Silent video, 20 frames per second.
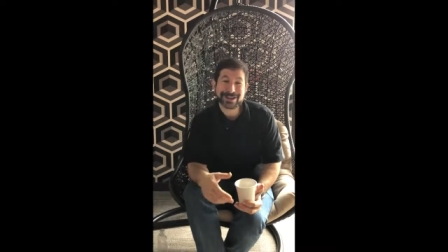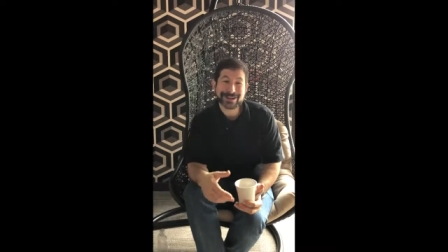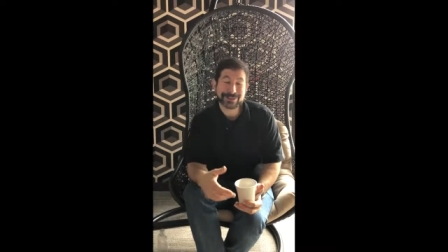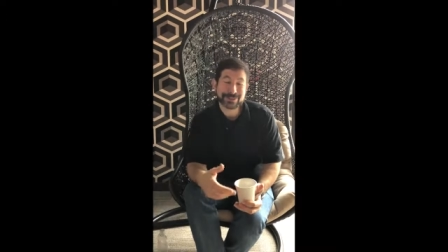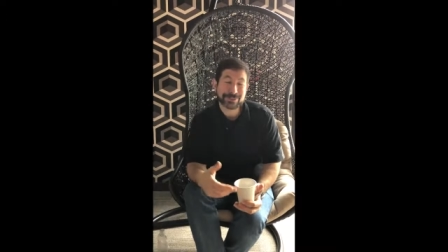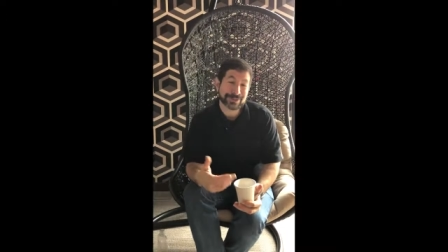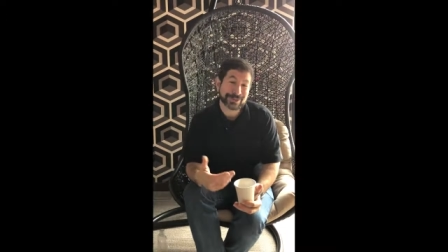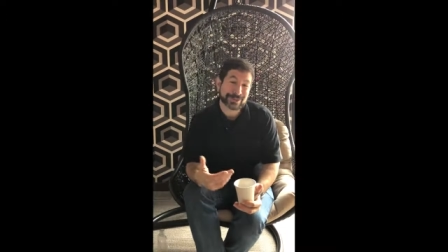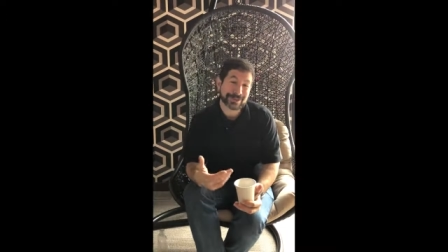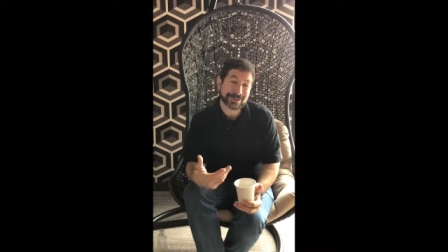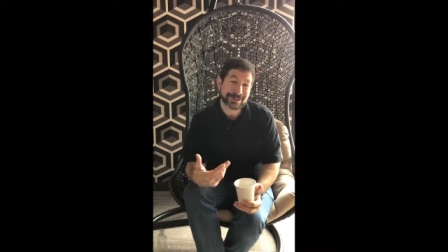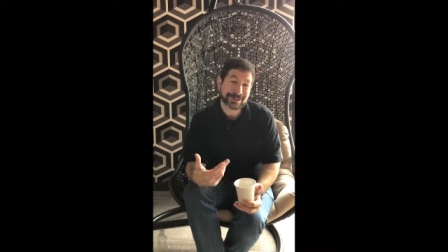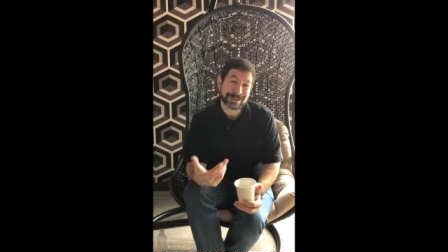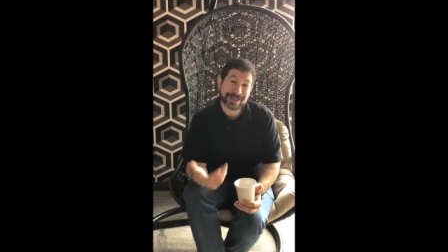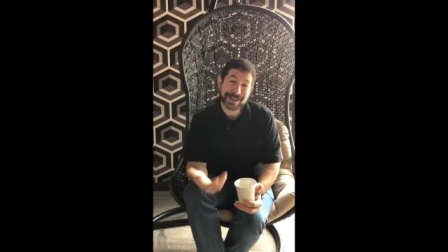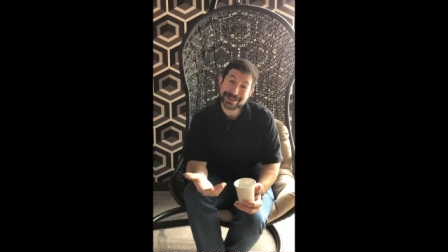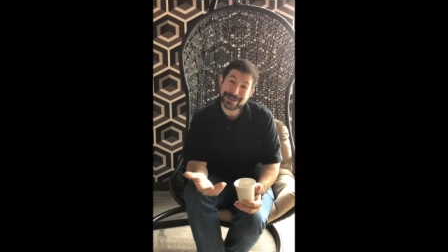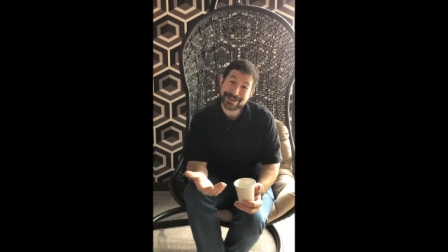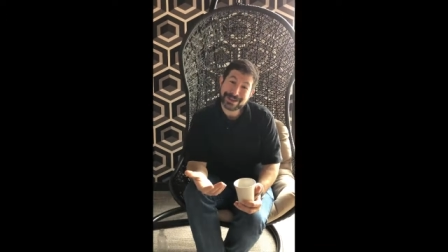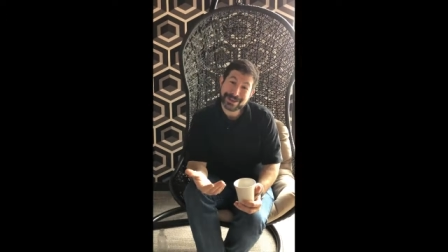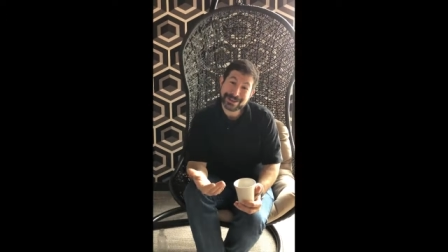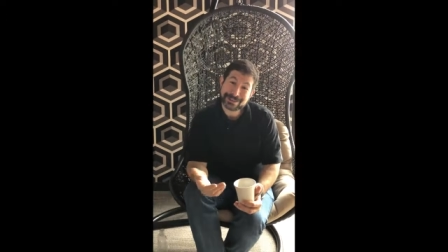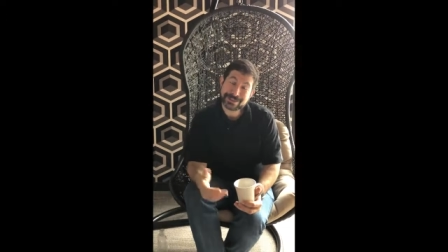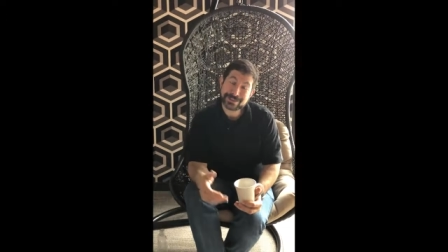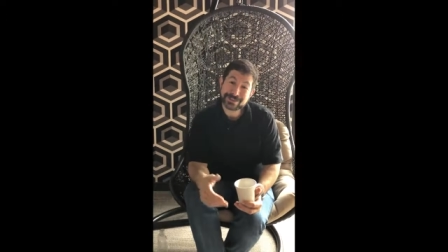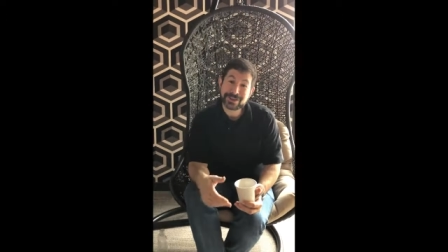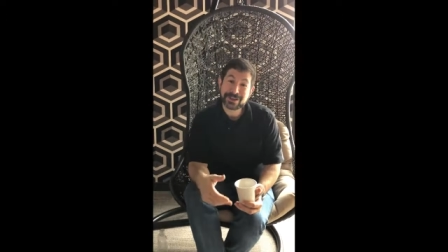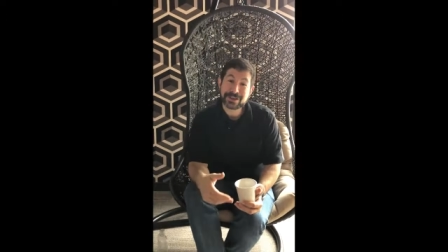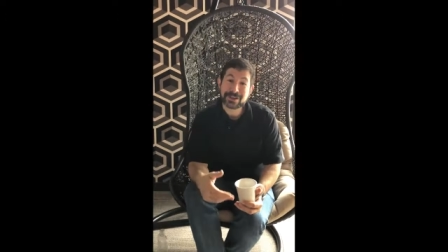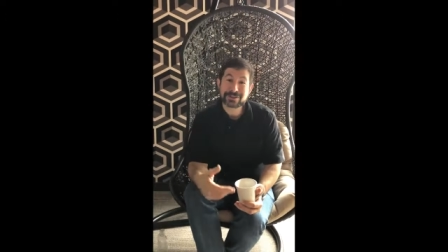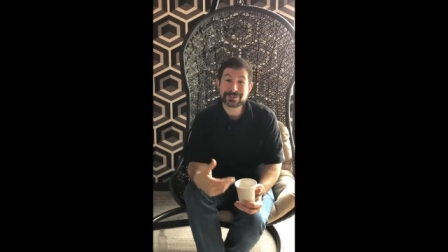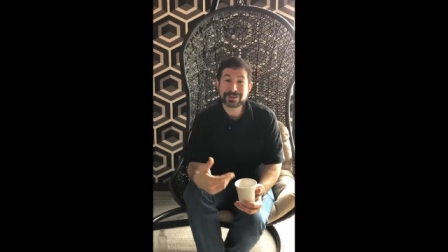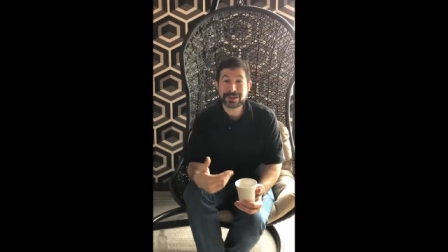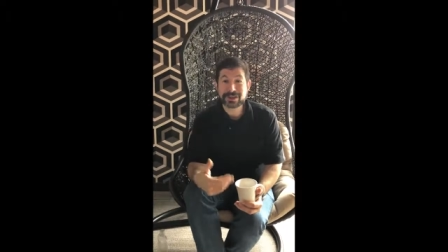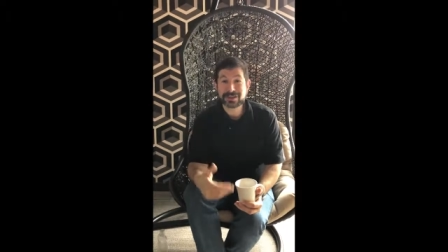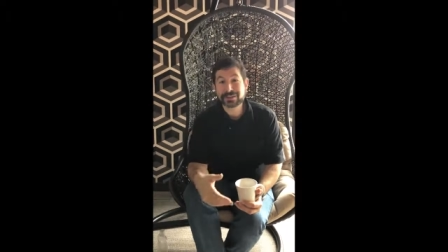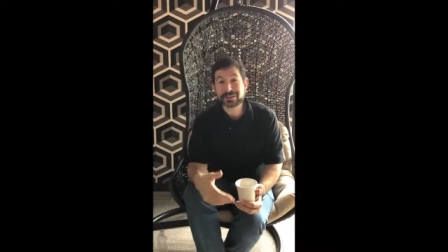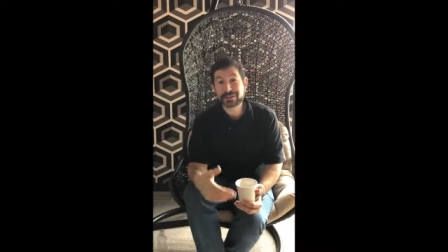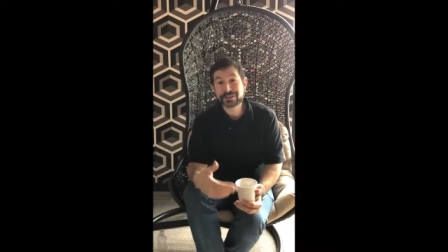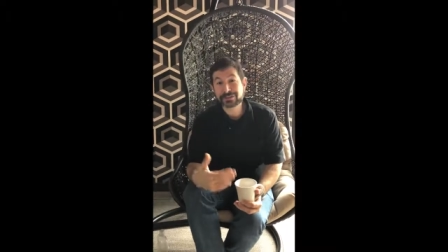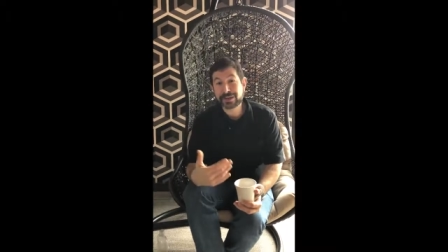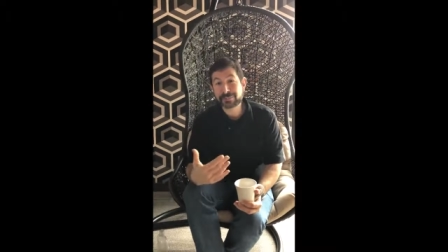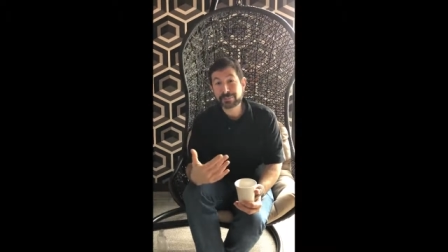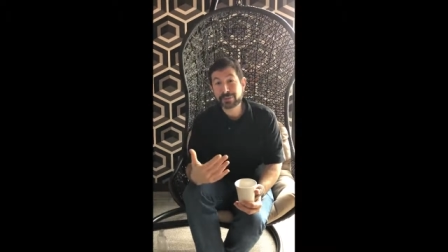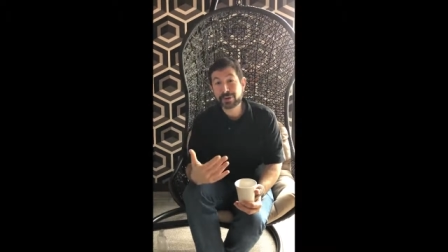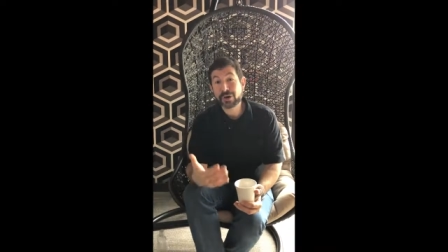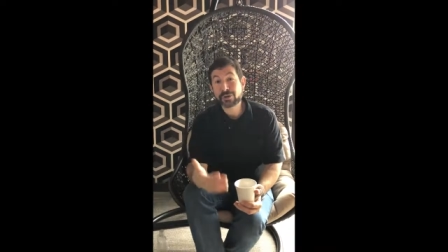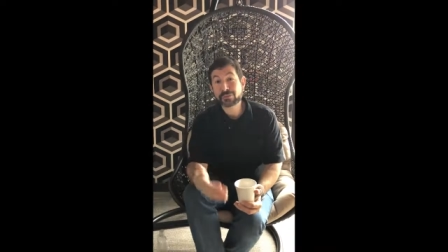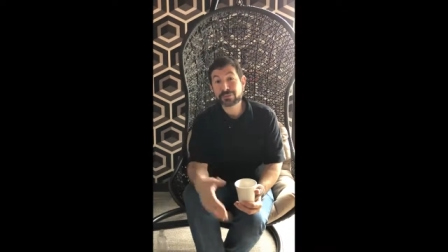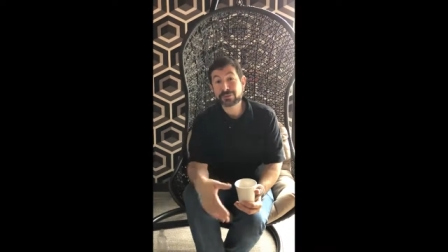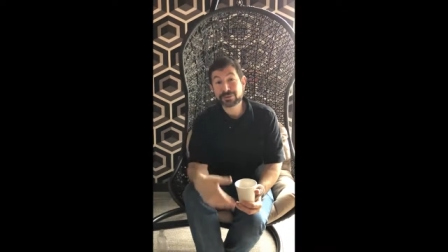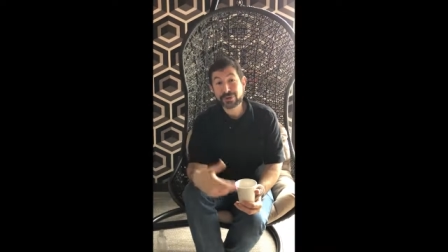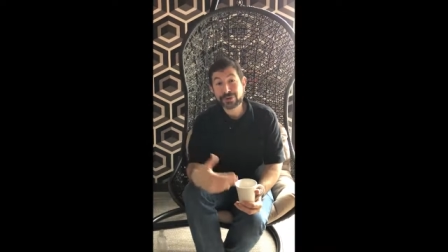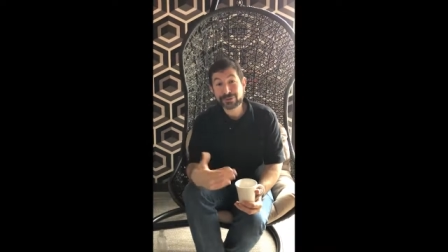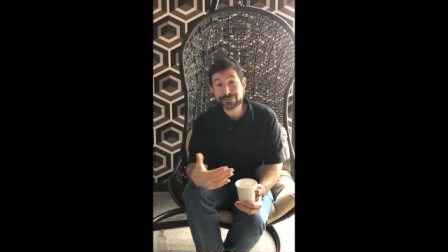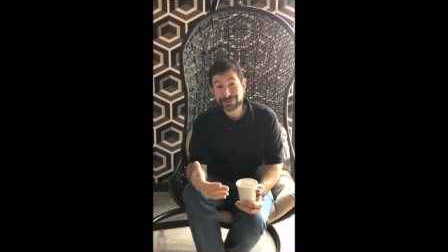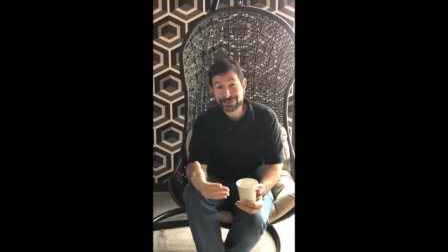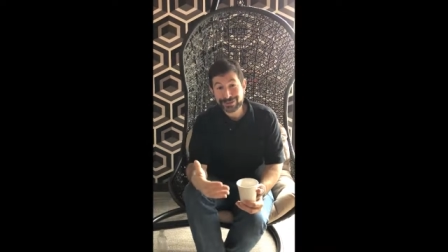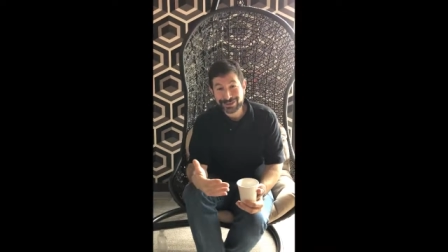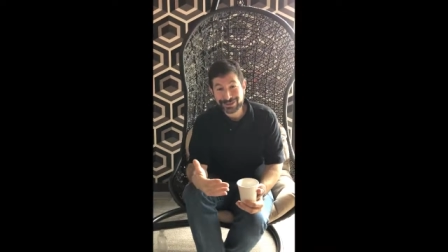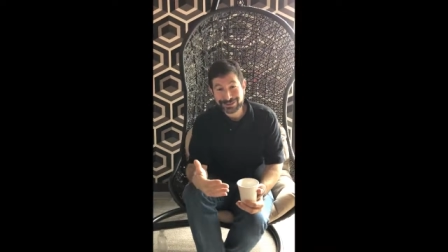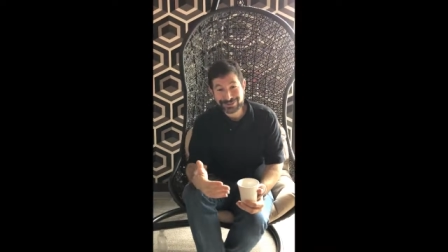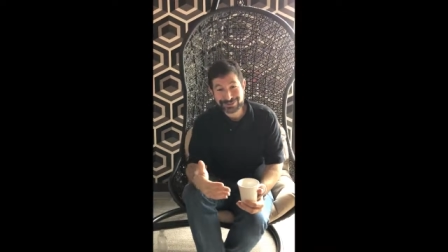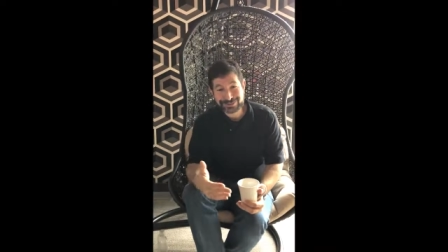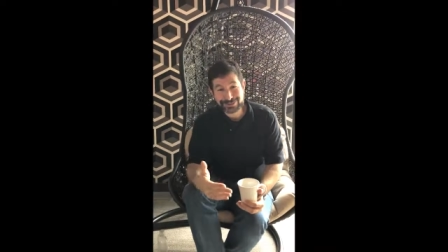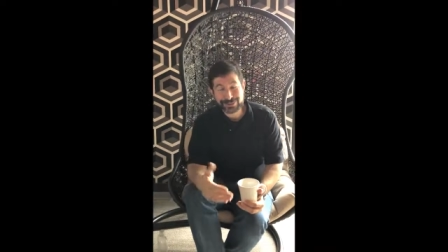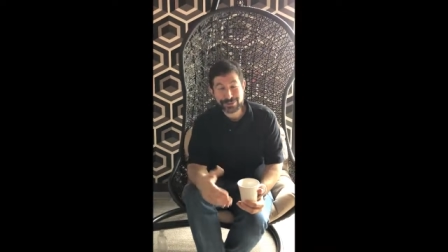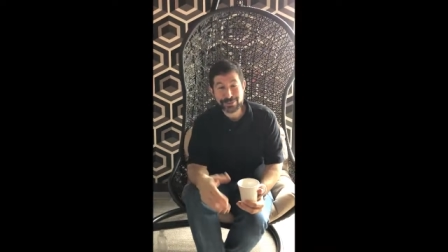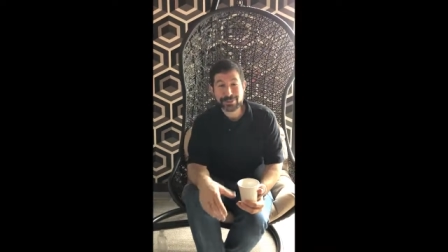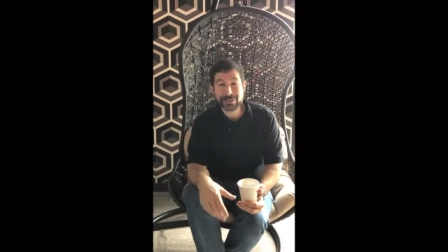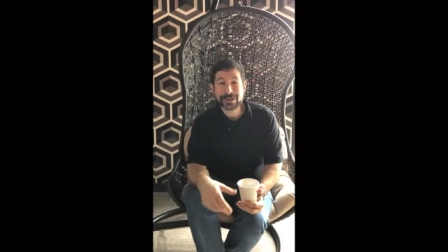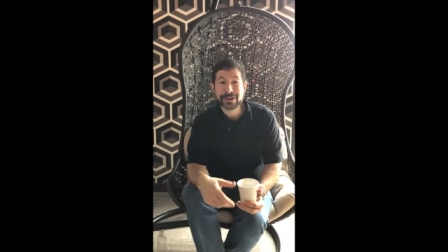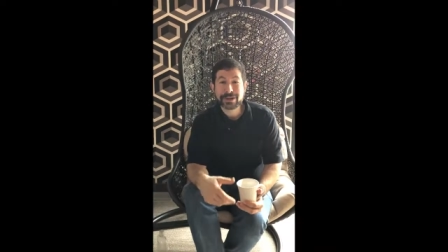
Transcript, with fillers: or in a lot of cases, setting things up over and over again. So